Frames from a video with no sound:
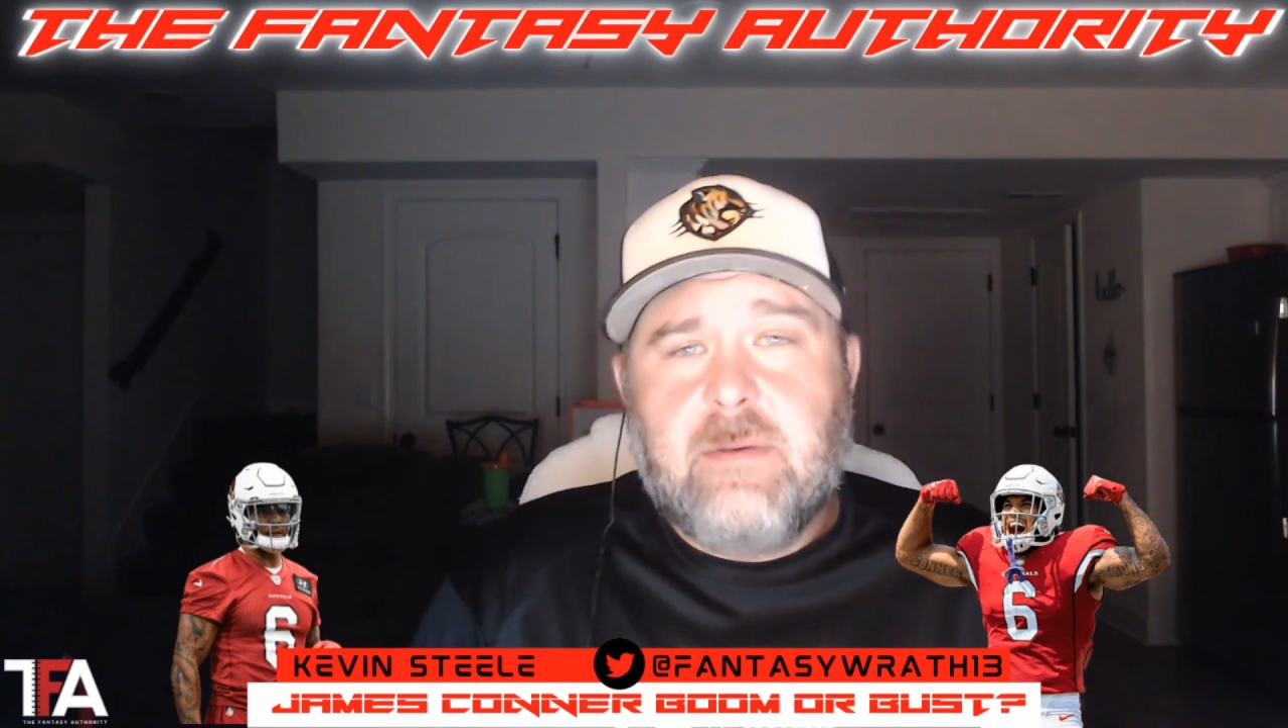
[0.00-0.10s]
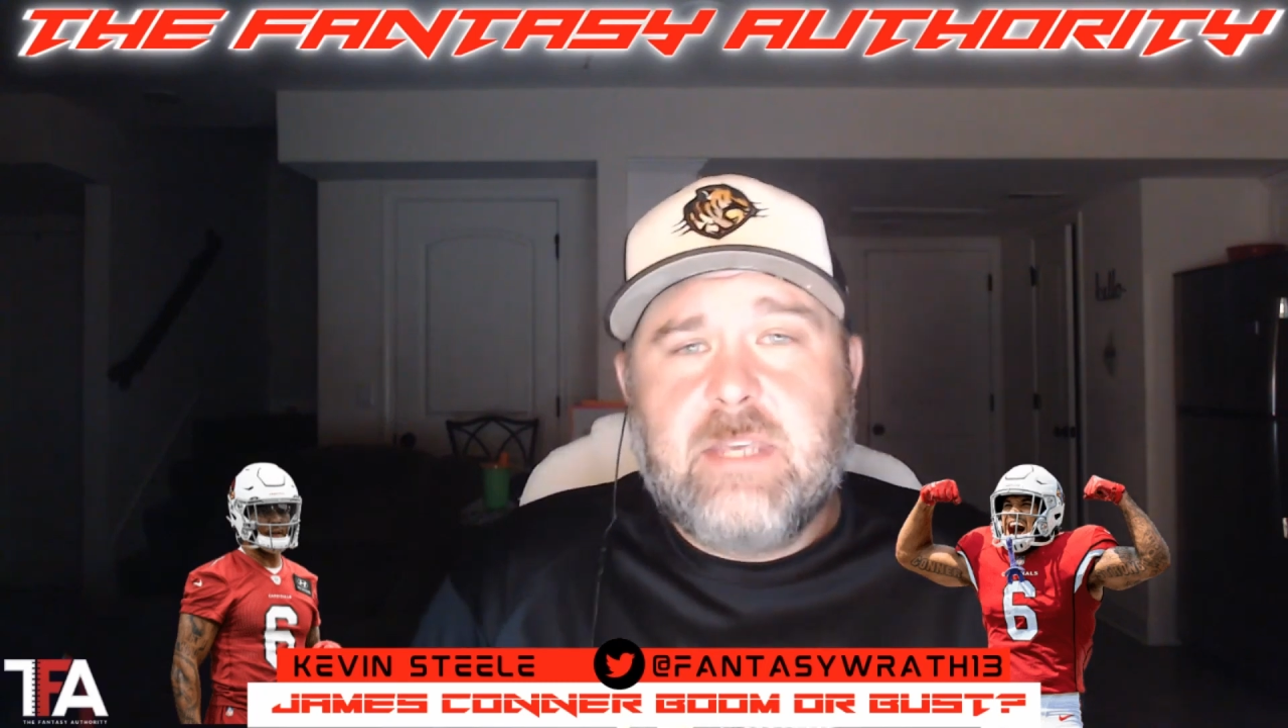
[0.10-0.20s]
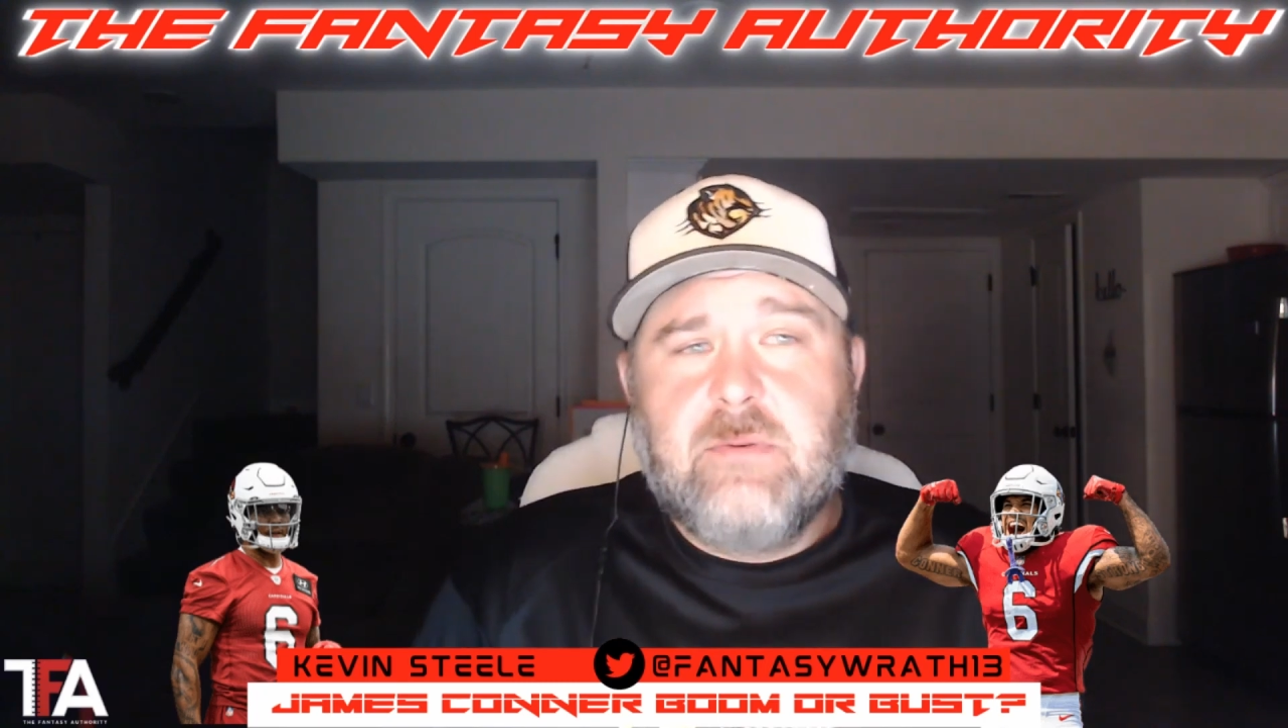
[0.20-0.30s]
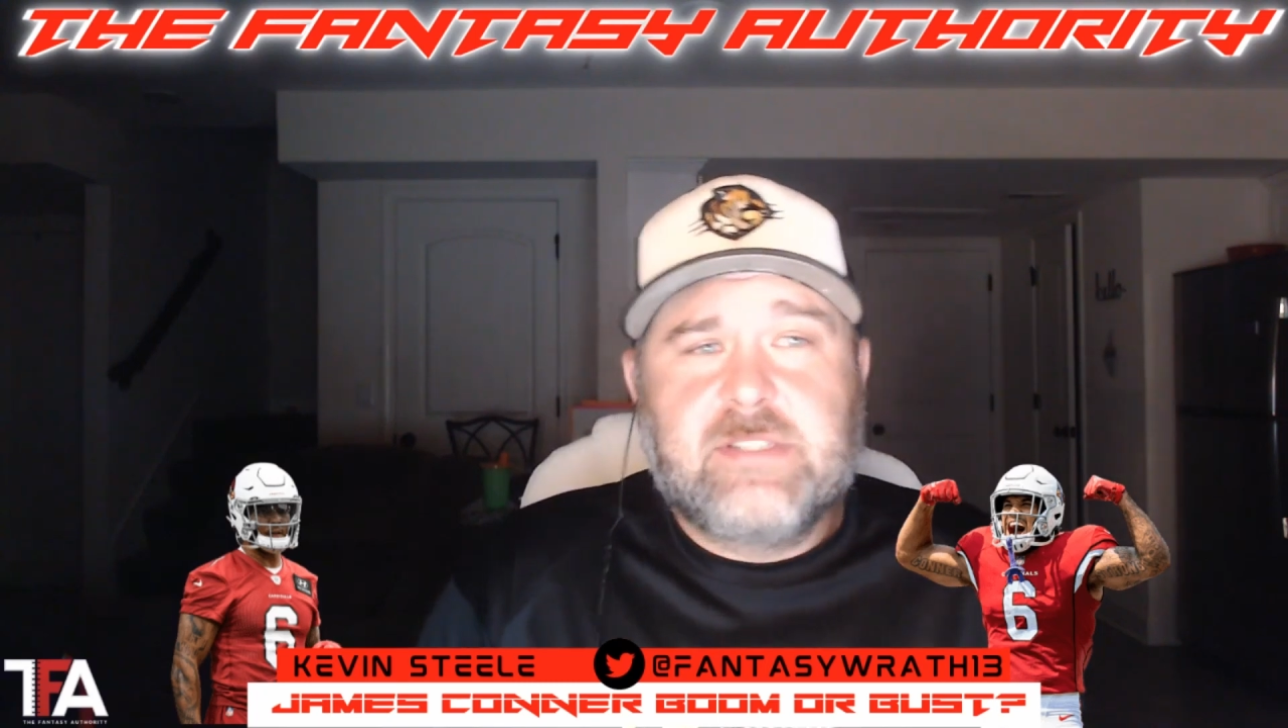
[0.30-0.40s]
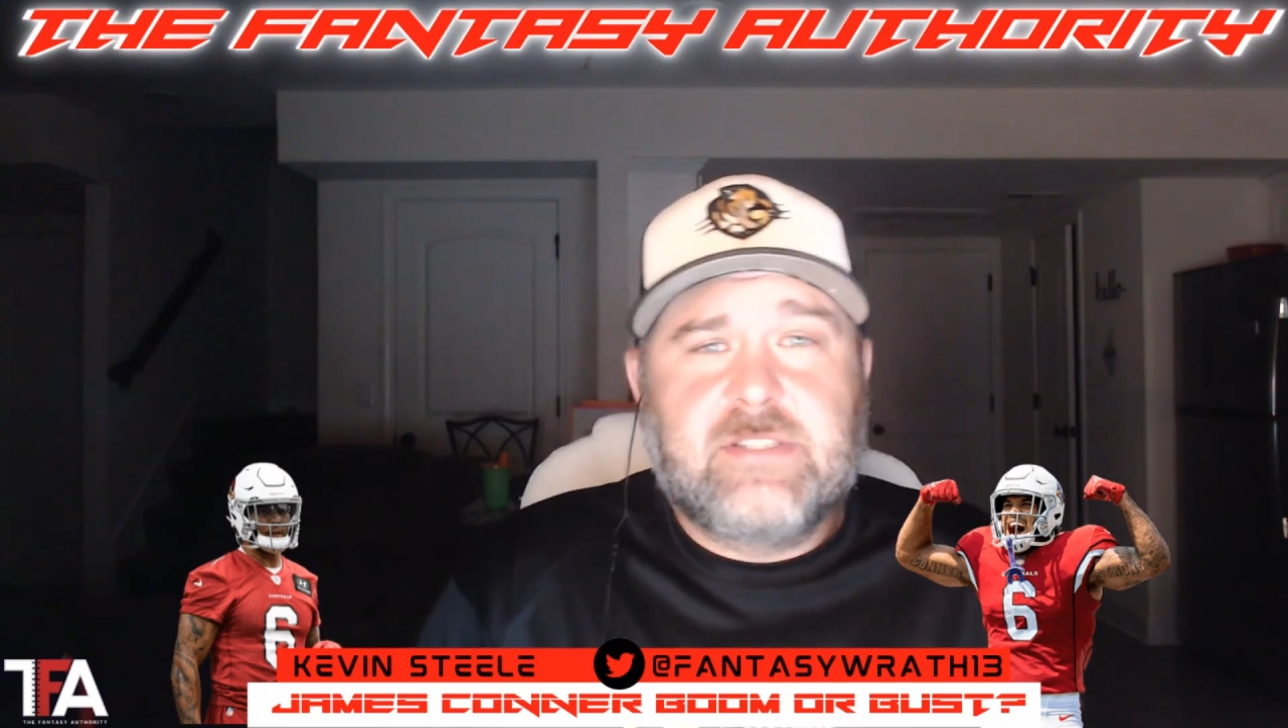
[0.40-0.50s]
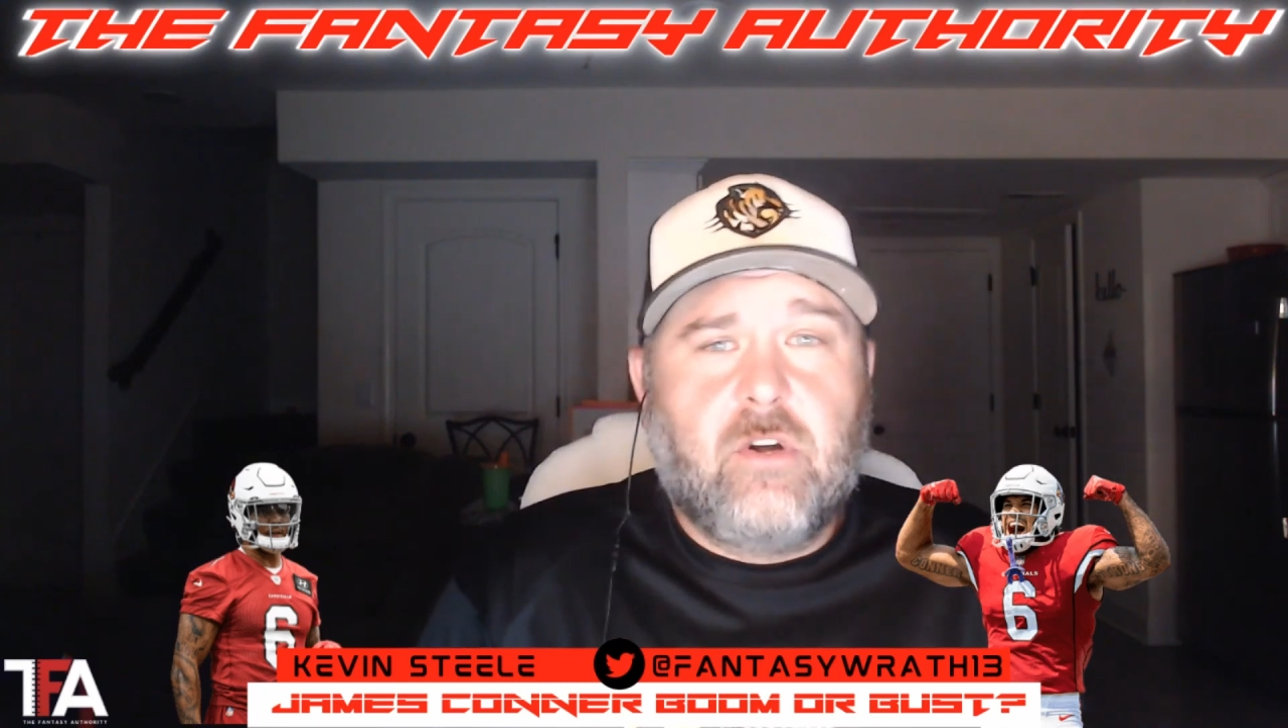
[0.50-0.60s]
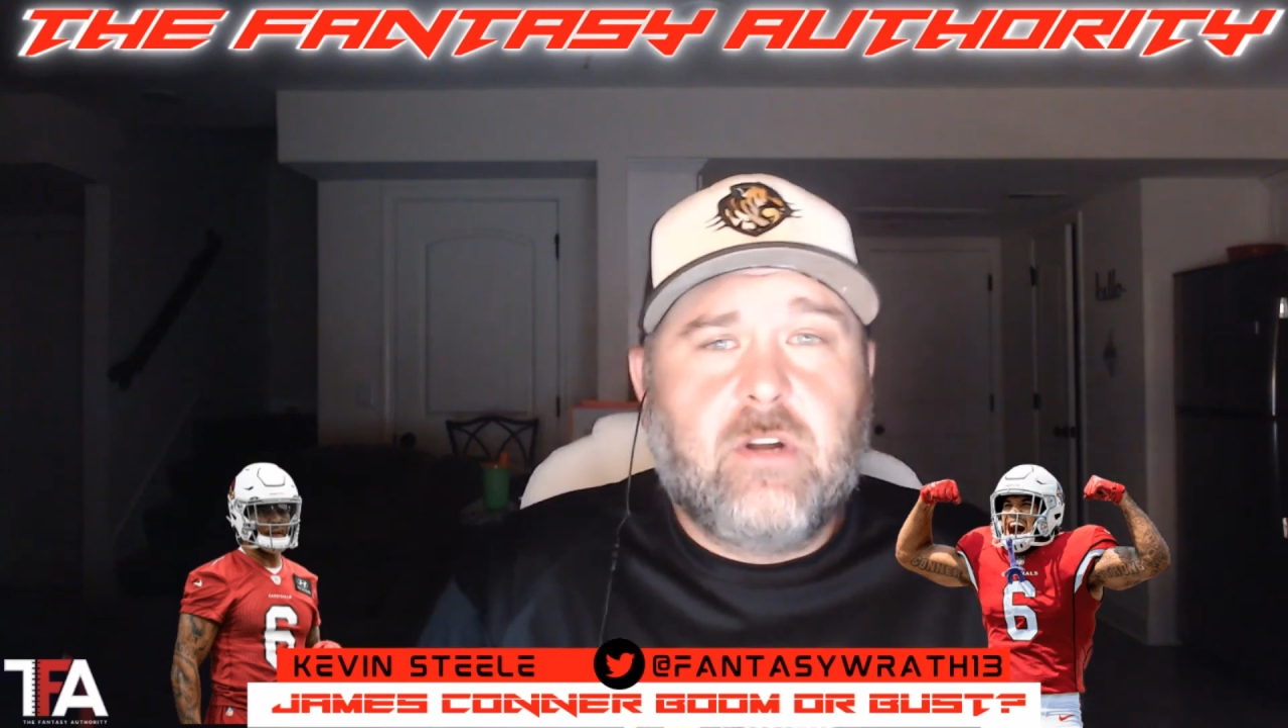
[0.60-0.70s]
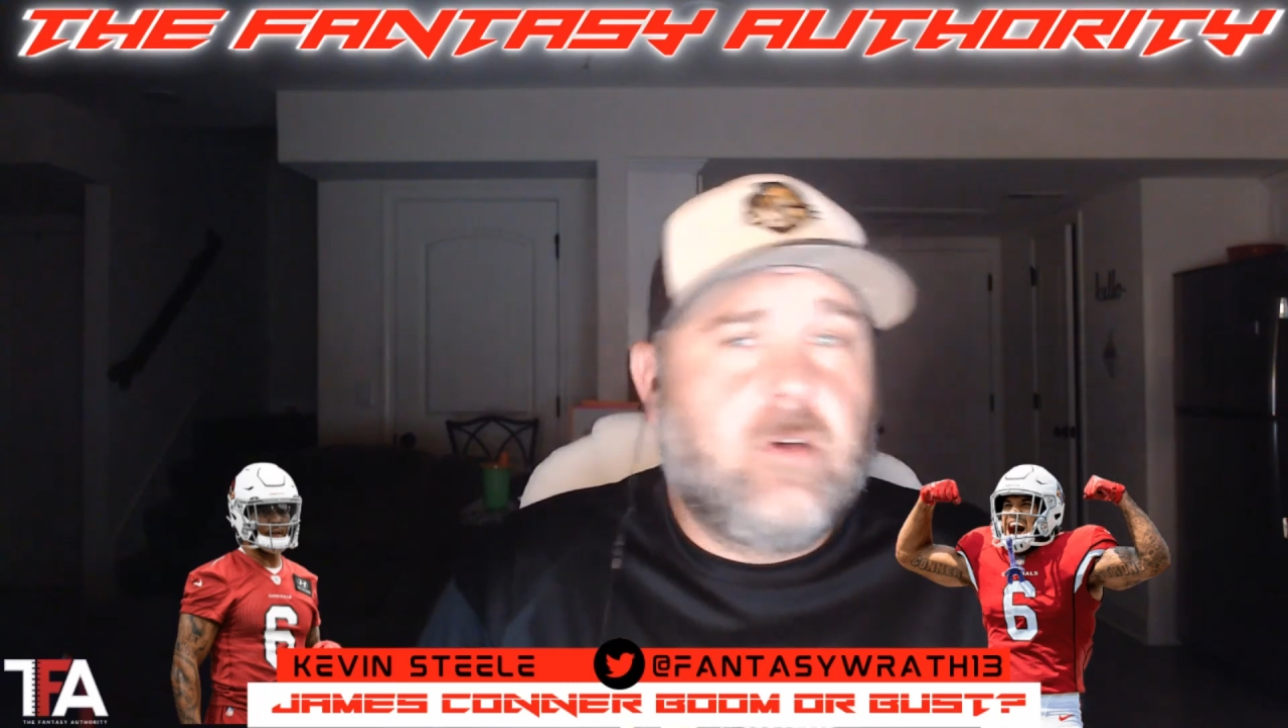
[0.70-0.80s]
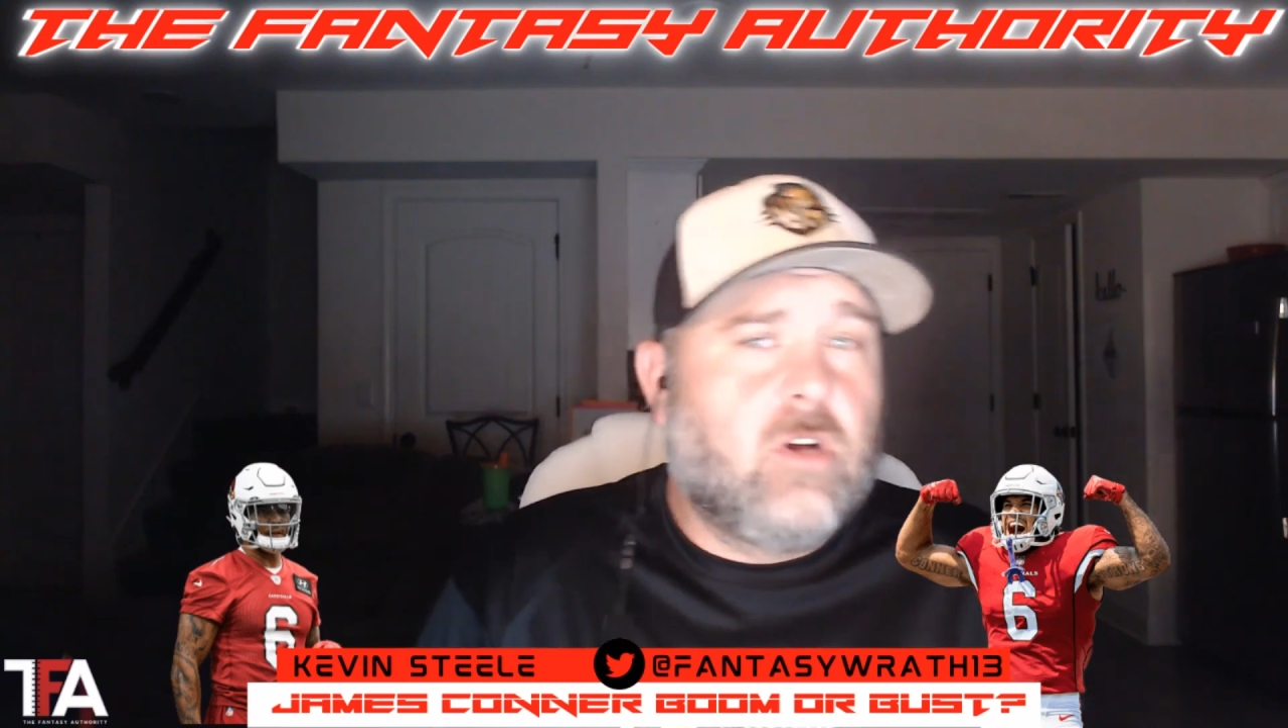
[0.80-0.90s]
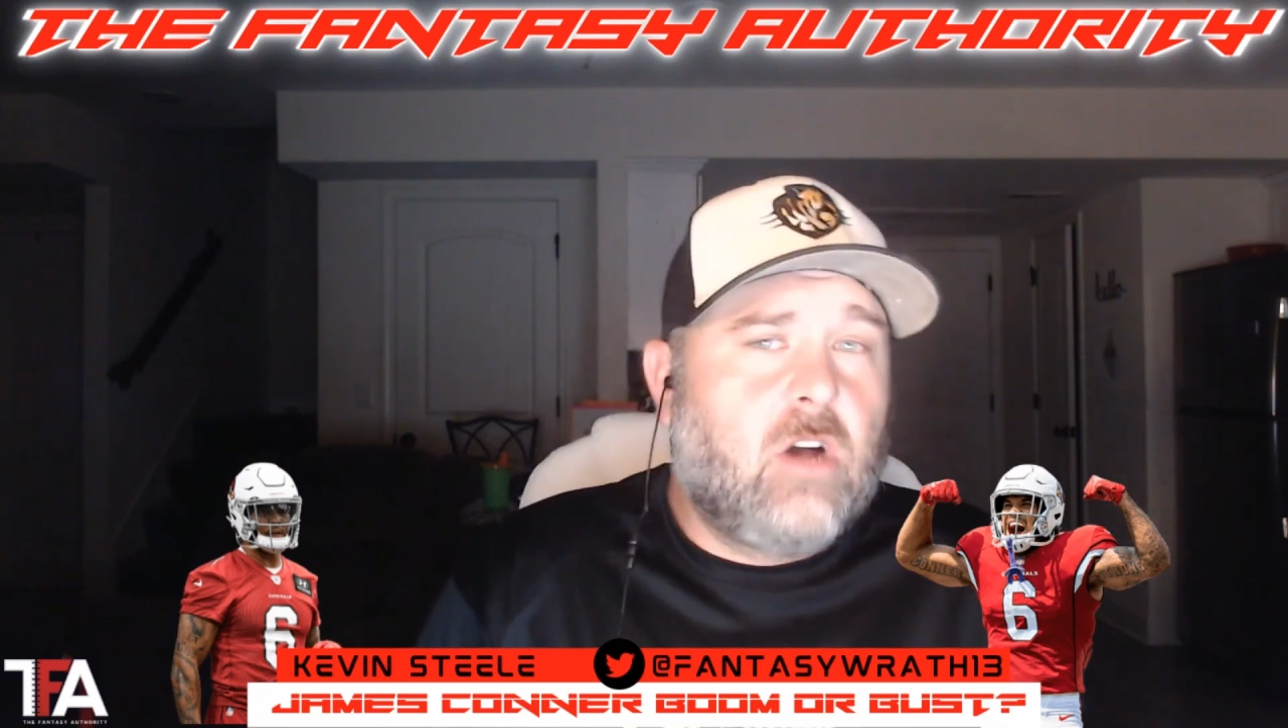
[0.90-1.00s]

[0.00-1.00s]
He was third among